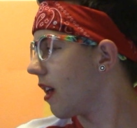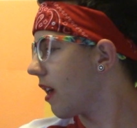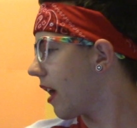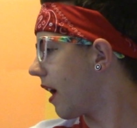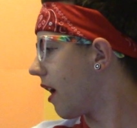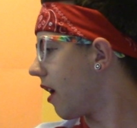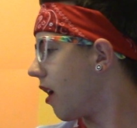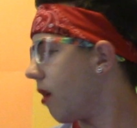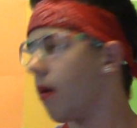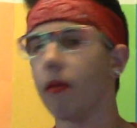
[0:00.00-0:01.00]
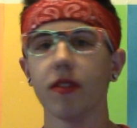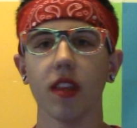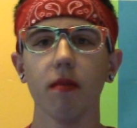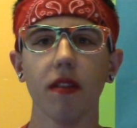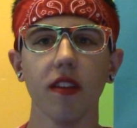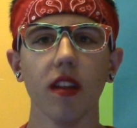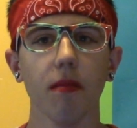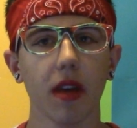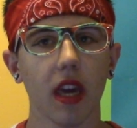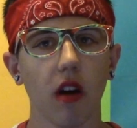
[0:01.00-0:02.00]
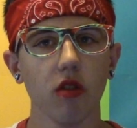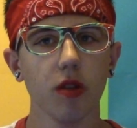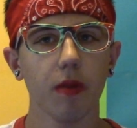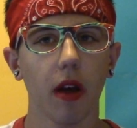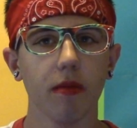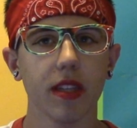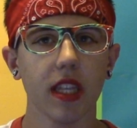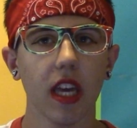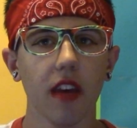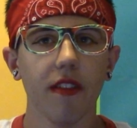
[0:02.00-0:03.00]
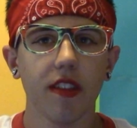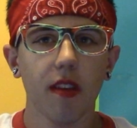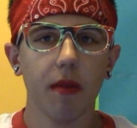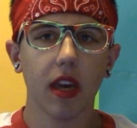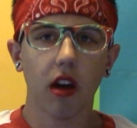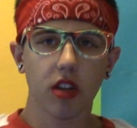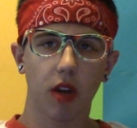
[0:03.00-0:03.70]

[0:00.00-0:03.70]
yeah, um, I was thinking about sitting on my couch, but I was thinking if I sit on my couch,